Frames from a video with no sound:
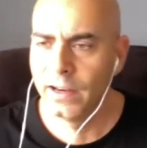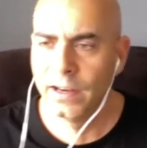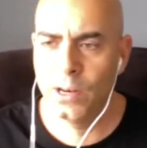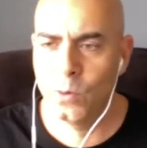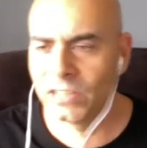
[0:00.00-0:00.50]

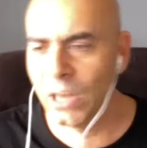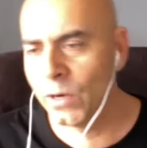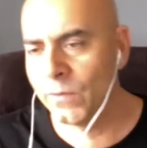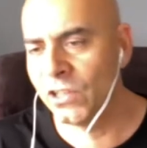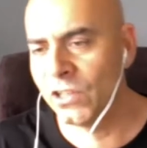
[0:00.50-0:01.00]
And one time, one of
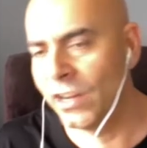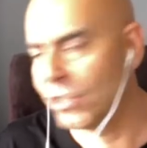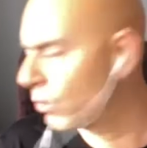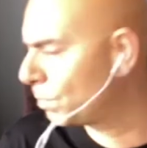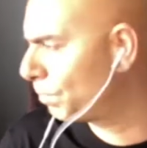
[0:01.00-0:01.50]
his youngest
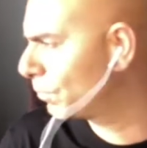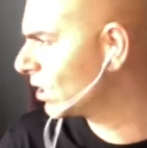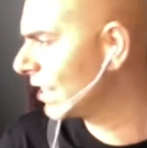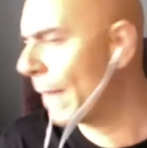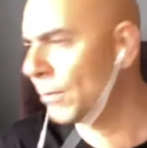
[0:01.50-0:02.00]
just
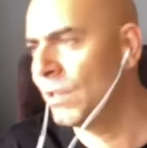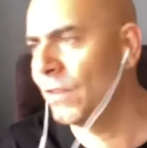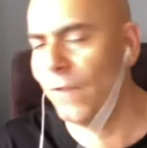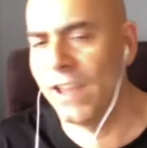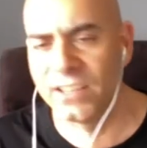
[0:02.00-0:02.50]
slapped me in the
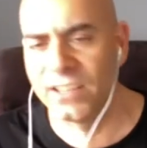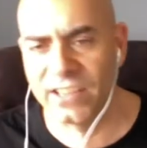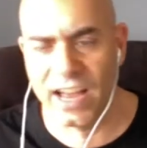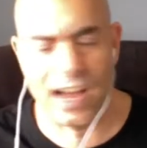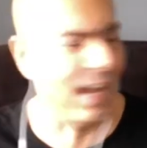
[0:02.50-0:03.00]
face to say
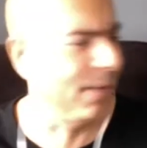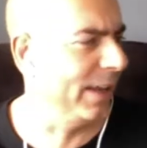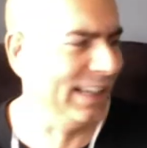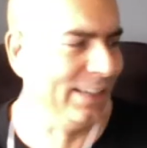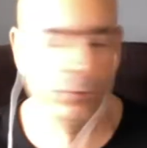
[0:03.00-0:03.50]
hi. I'm like,
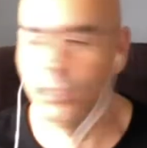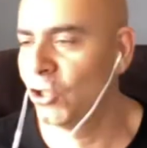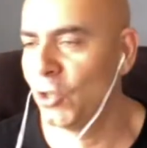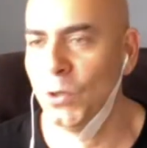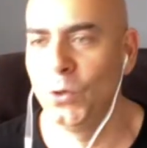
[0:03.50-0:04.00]
I don't think you
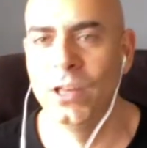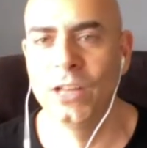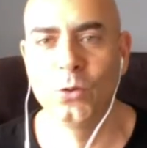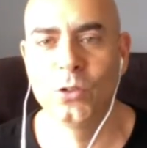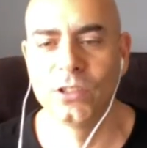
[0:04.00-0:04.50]
should be doing that
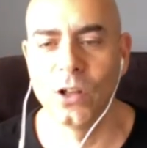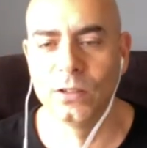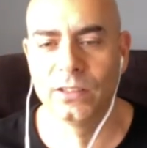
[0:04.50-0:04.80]
to an adult.